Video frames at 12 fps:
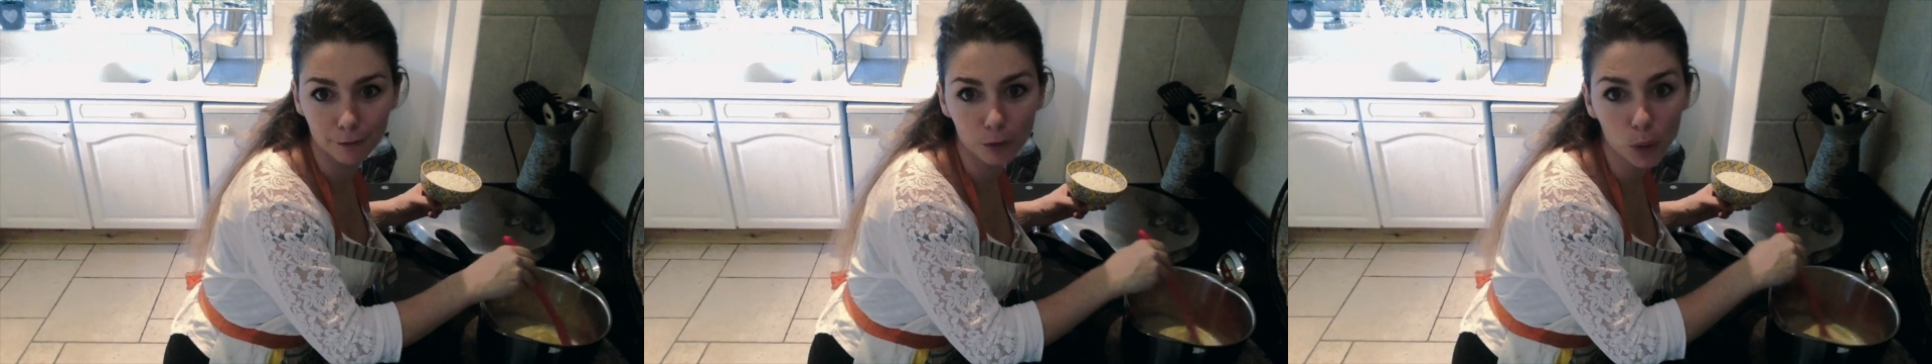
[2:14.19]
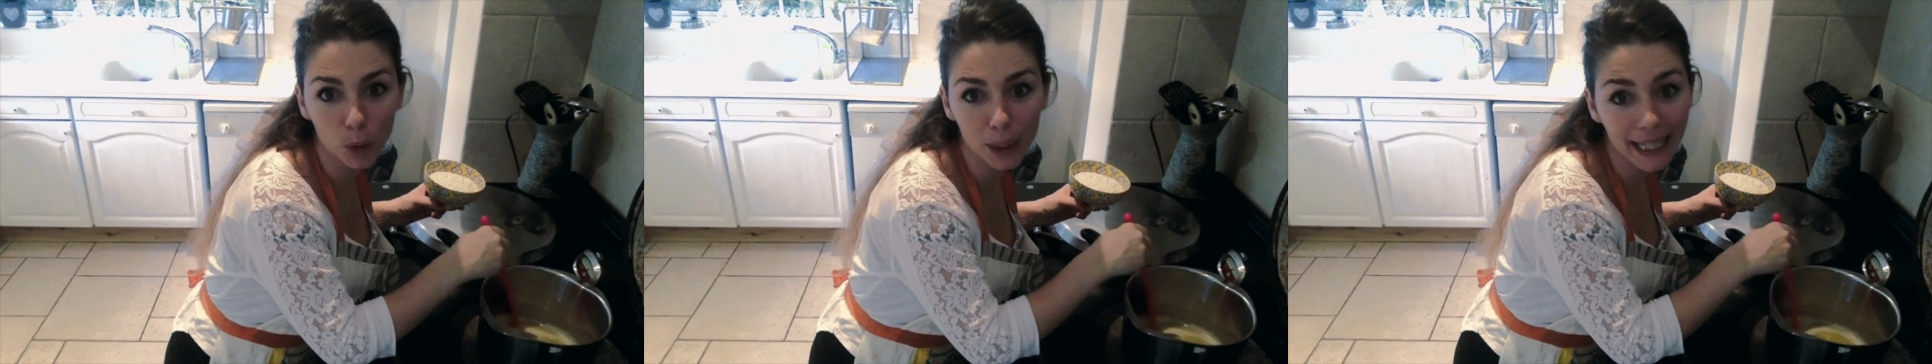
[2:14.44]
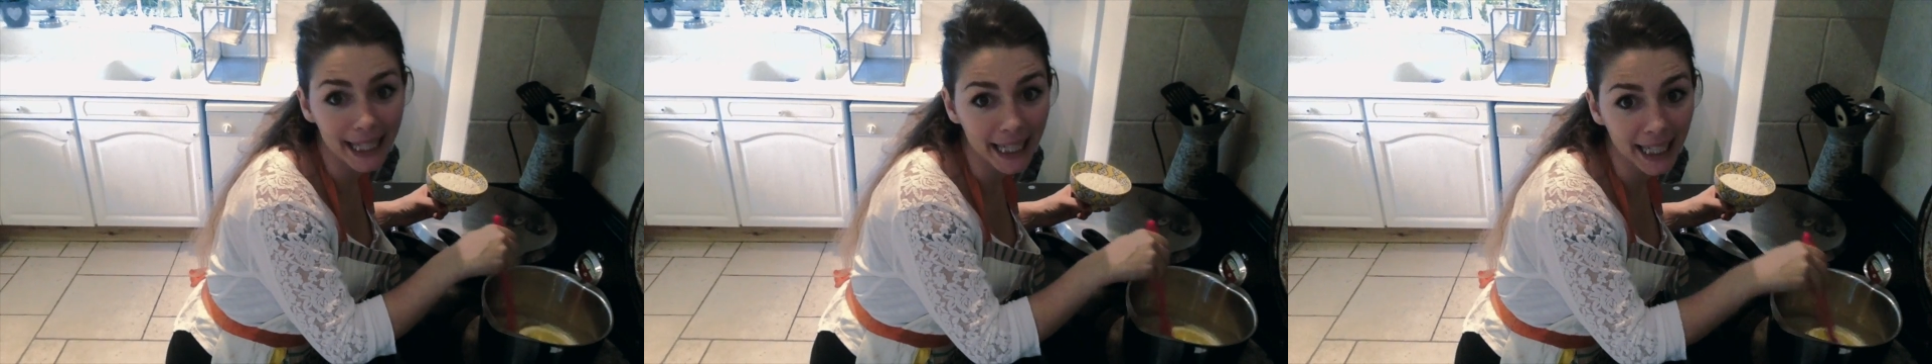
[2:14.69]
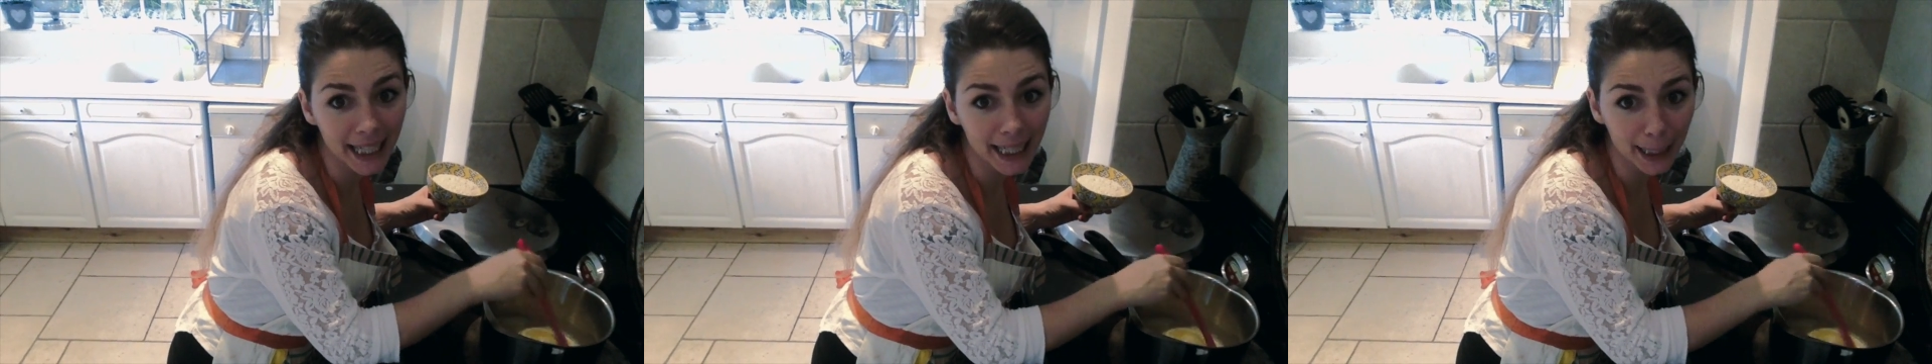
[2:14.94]

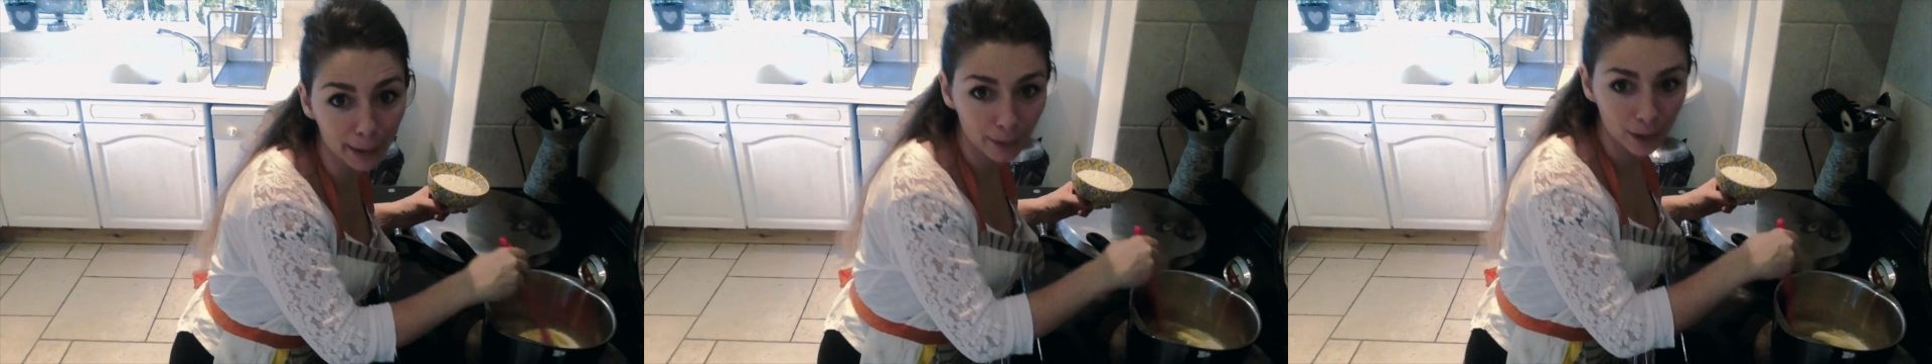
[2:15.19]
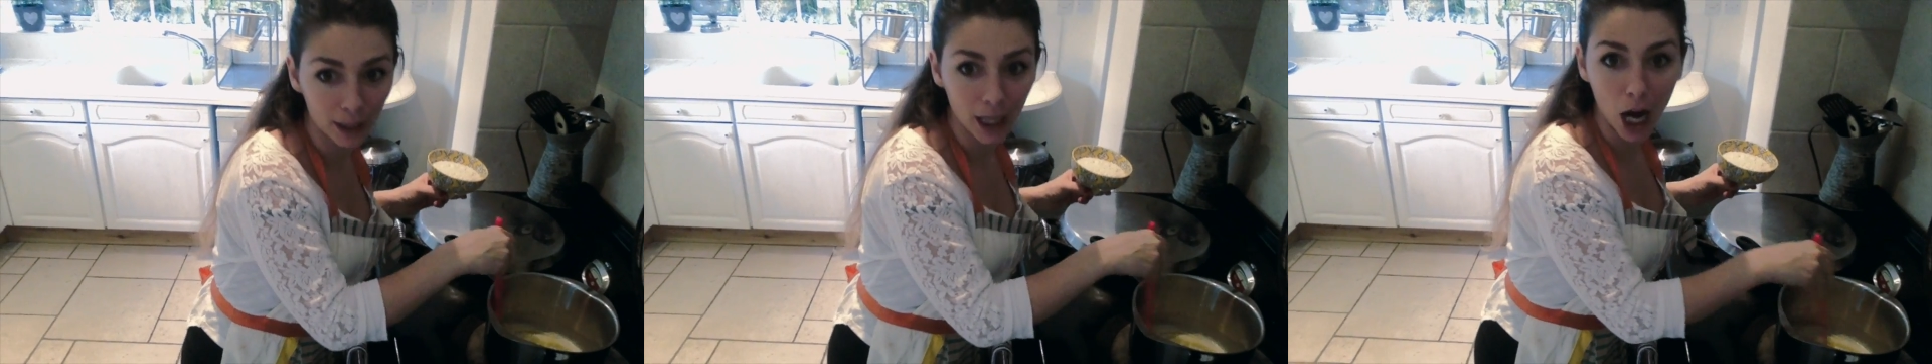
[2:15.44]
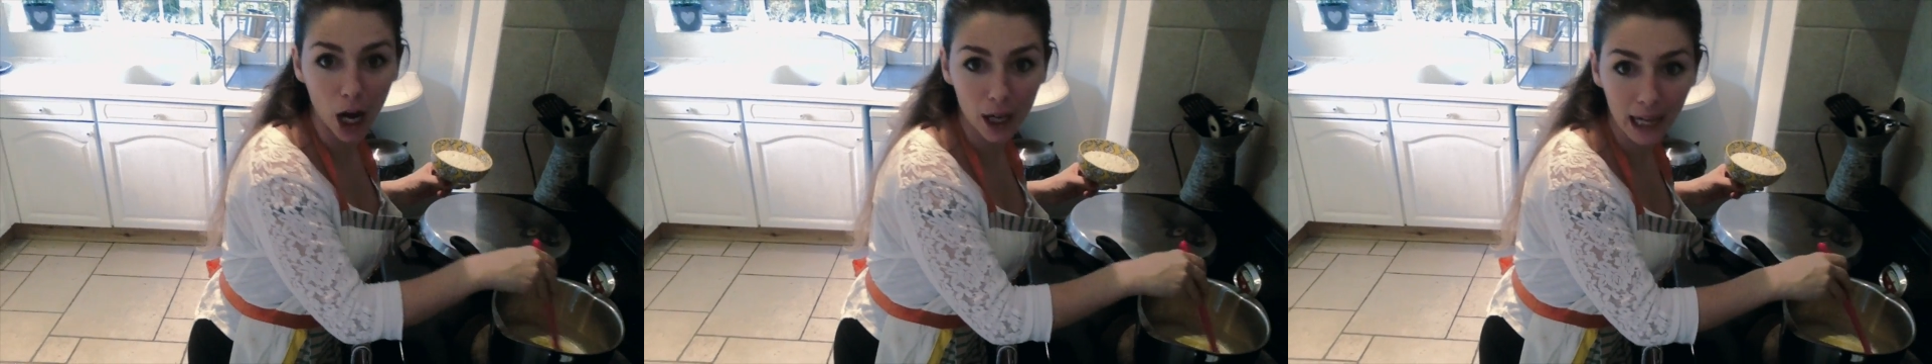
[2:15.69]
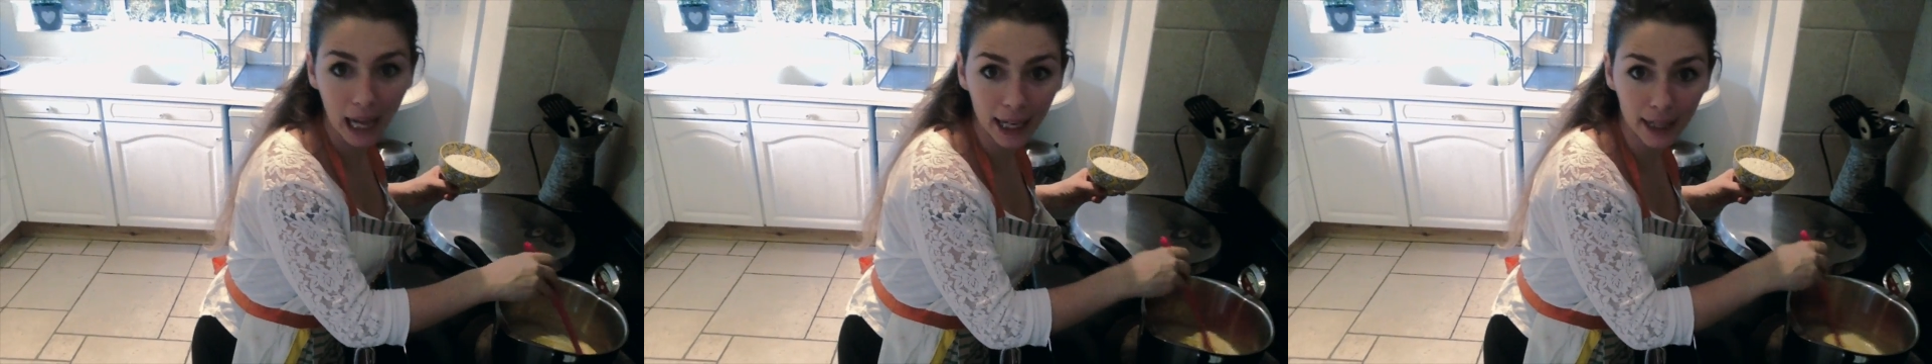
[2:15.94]
fully.
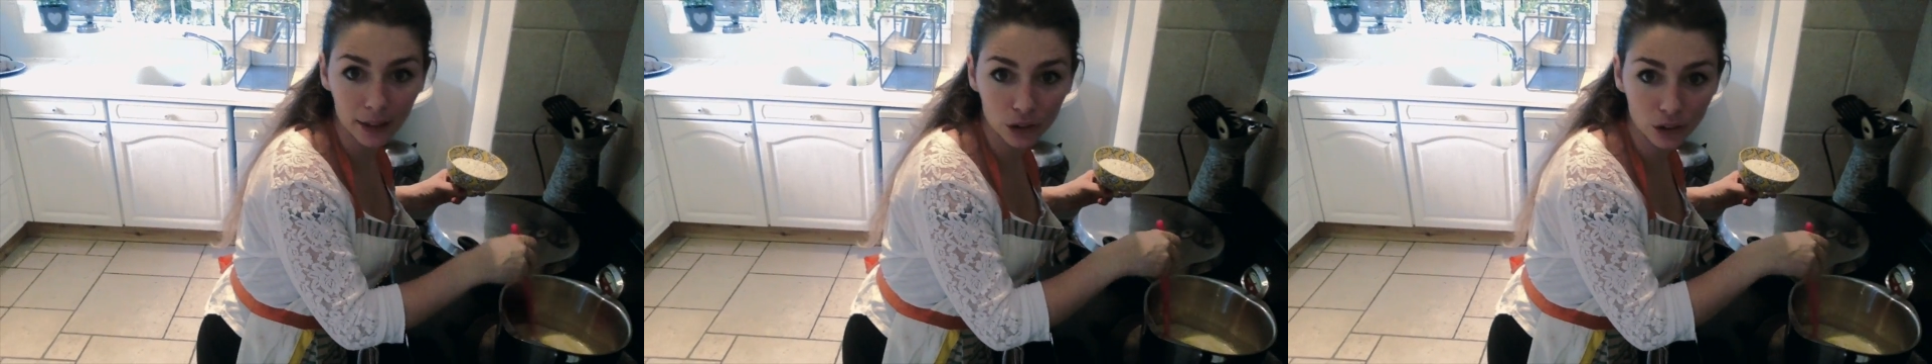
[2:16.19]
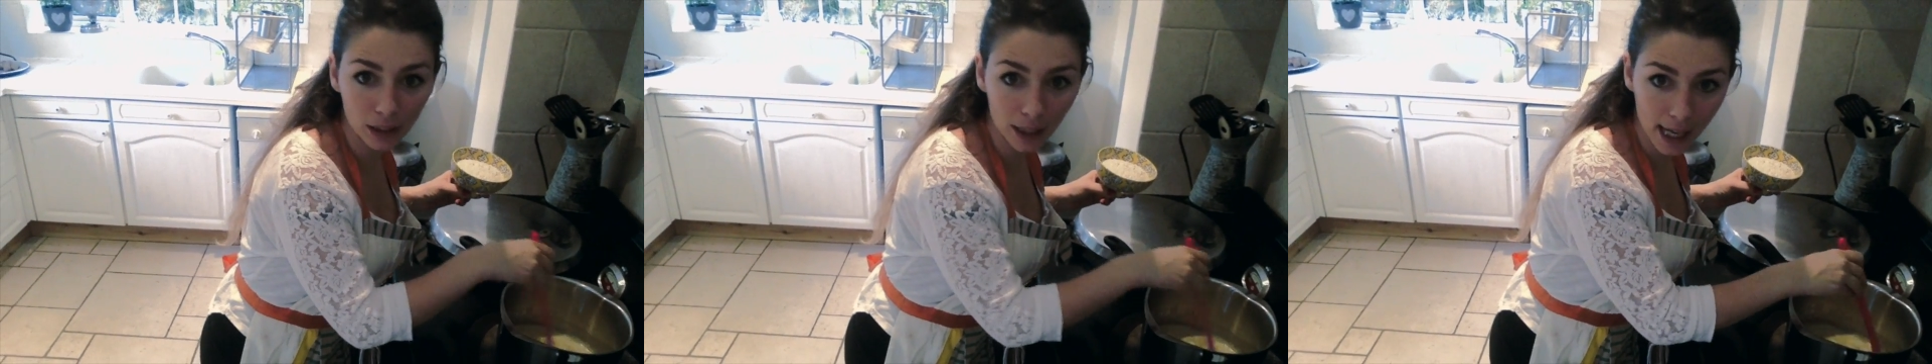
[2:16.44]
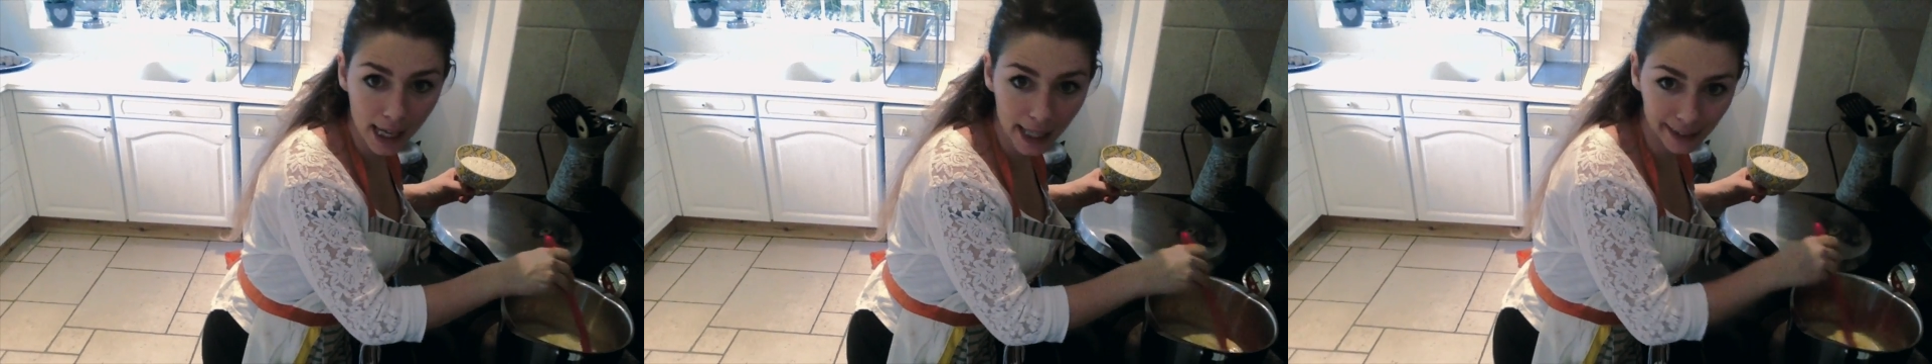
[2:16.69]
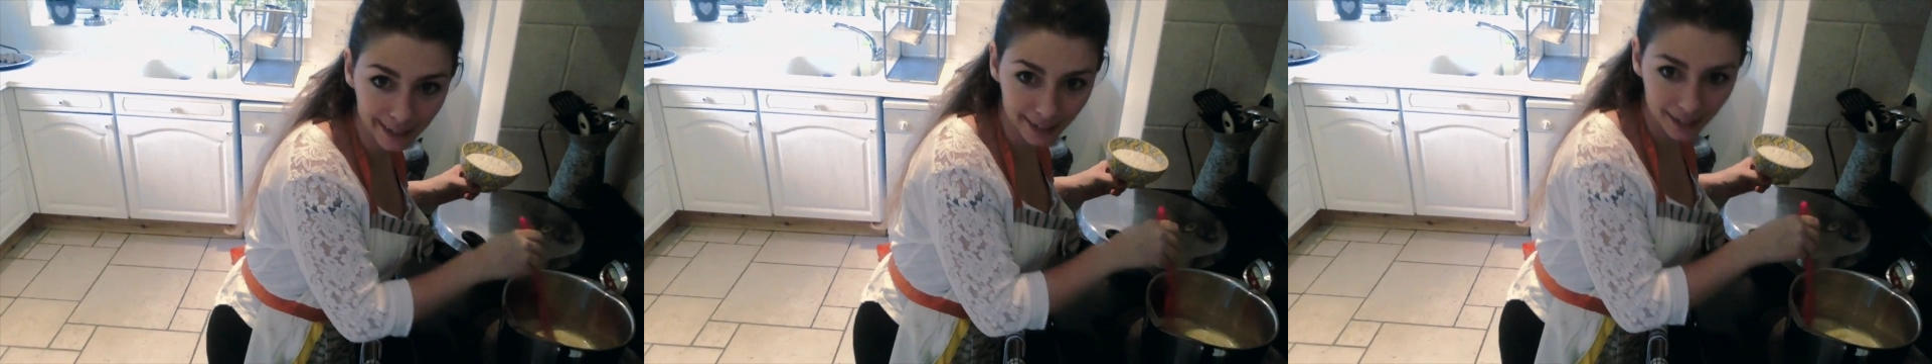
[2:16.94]
Alright, can you see
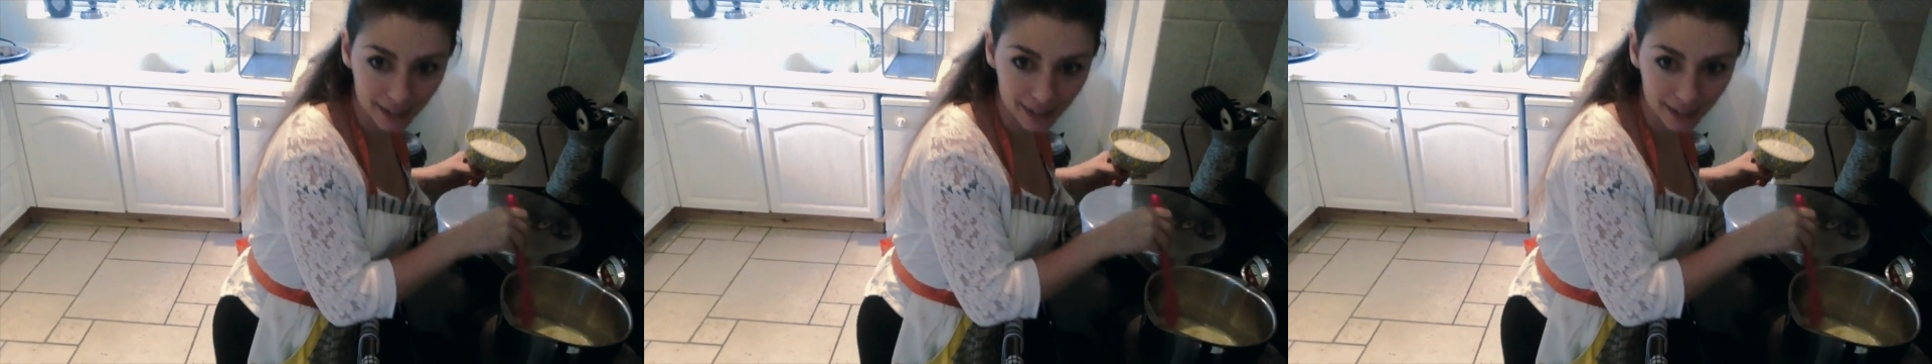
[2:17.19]
it?